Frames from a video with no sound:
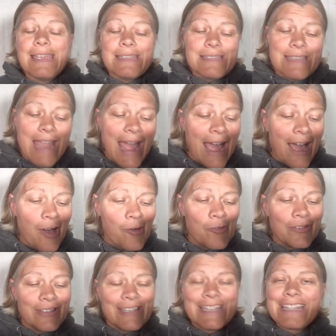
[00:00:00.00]

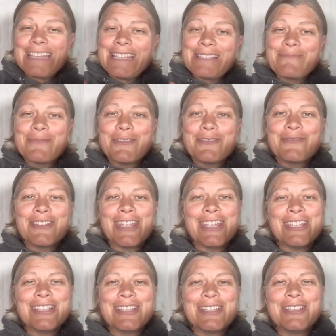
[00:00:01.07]
Now Nicki's moved
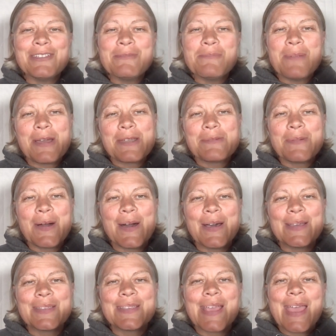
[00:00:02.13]
into
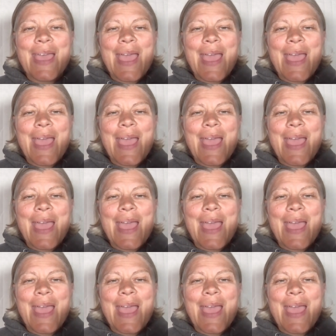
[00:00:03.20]
menopause